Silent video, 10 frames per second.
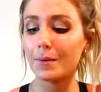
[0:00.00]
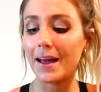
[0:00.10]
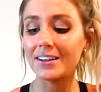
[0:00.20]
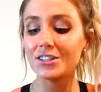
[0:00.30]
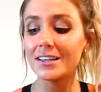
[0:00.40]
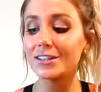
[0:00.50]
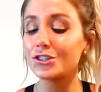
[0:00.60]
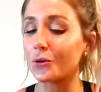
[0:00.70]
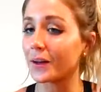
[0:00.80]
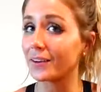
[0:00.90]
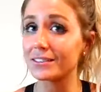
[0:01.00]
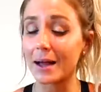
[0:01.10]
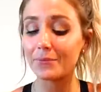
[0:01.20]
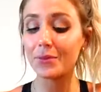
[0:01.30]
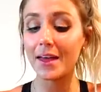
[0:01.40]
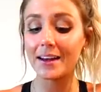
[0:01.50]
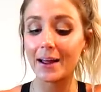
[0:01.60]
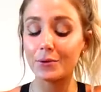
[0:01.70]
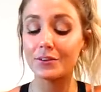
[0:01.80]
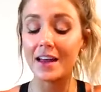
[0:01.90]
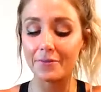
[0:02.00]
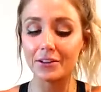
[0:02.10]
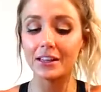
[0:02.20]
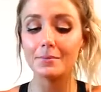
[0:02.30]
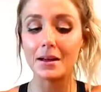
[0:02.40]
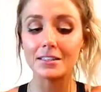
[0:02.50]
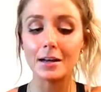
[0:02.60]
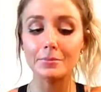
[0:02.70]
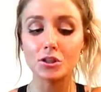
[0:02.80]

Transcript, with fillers: but I just like don't have time for that and I would definitely mess up.